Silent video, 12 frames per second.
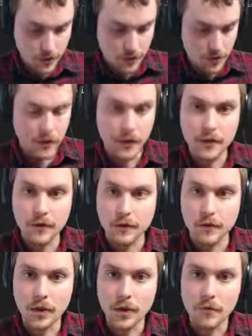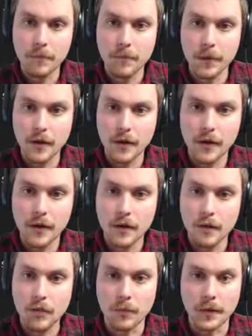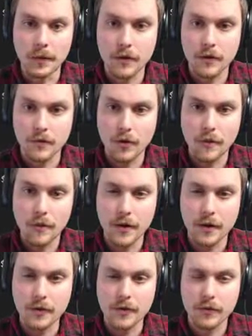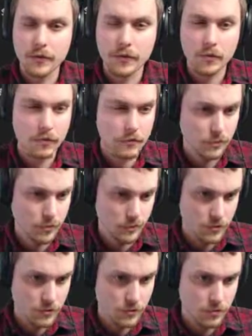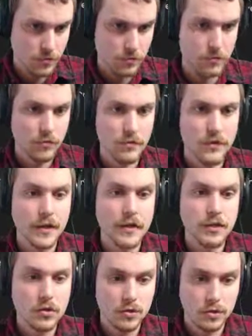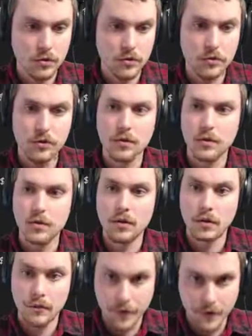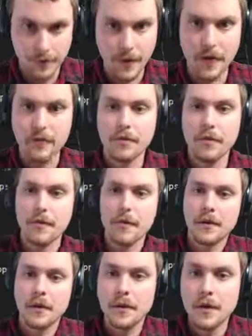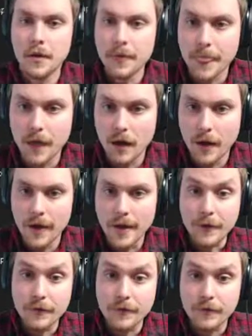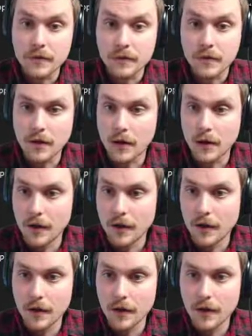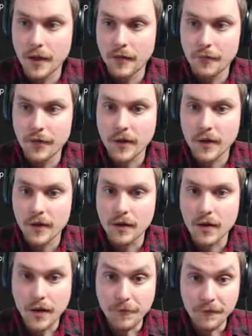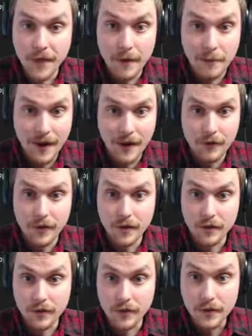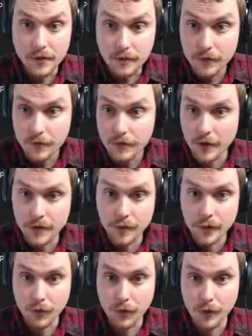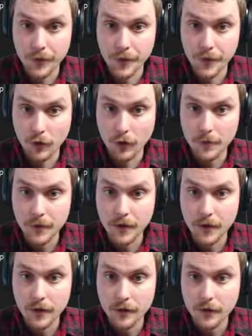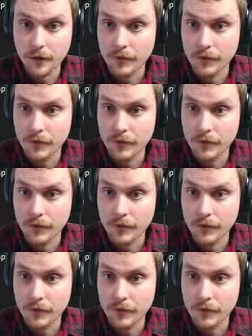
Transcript: get drop. oh my goodness, Dropbox credential save path. Uh, and if uh, if it can, if that path exists, it's going to load the encrypted auth,